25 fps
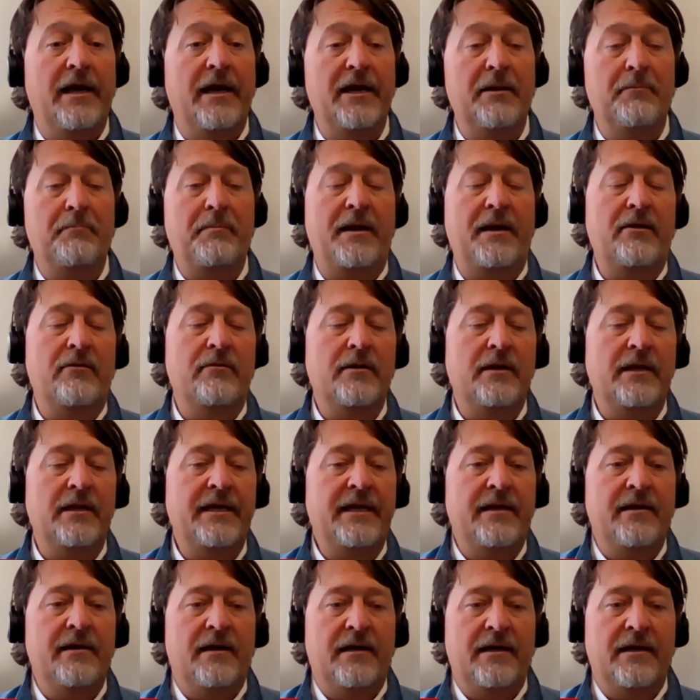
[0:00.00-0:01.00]
And
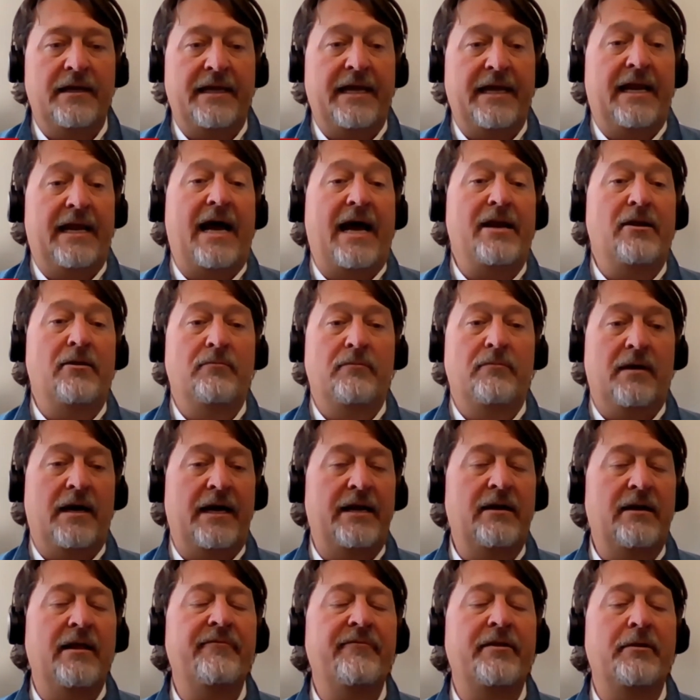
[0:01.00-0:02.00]
apparently, again, I don't
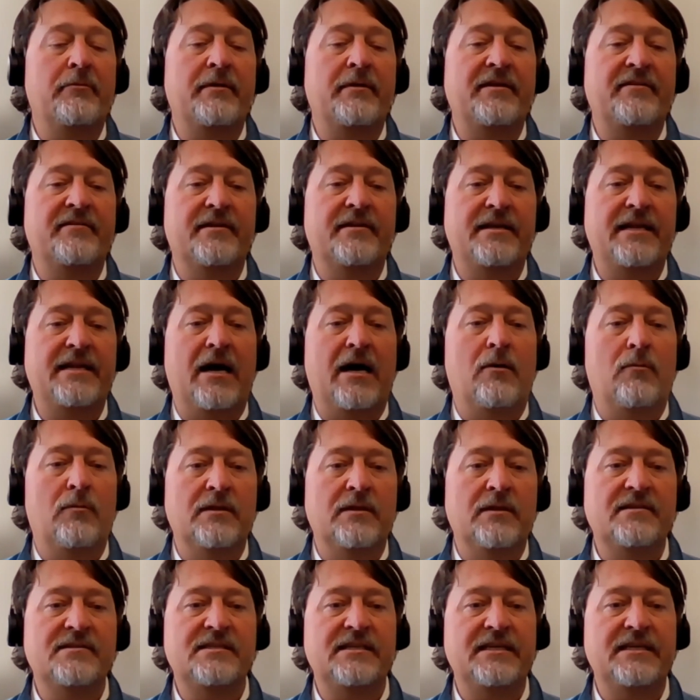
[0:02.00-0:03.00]
have any reason to doubt
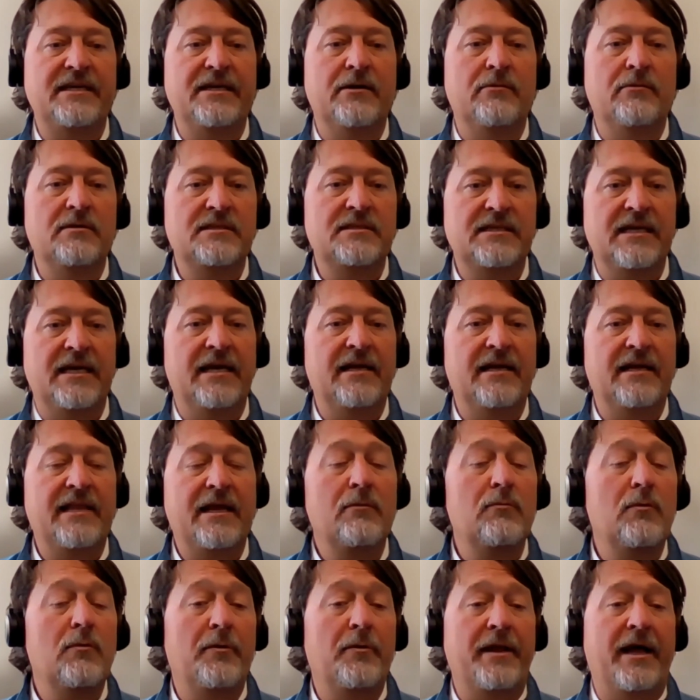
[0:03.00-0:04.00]
what the CEO has said.
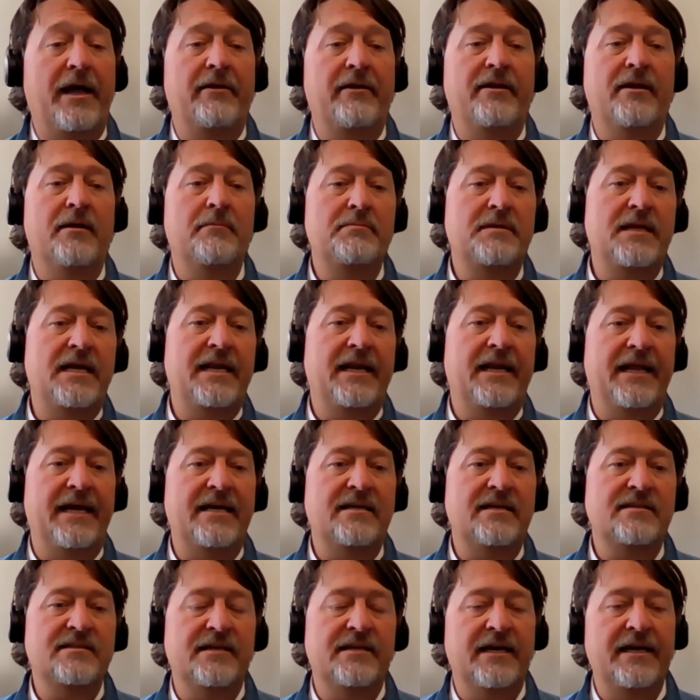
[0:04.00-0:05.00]
They rolled out an update
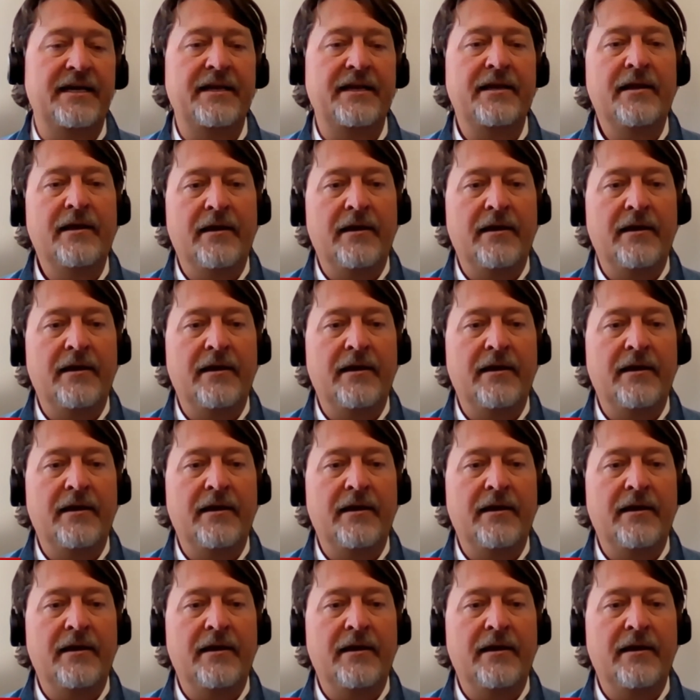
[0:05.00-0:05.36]
last night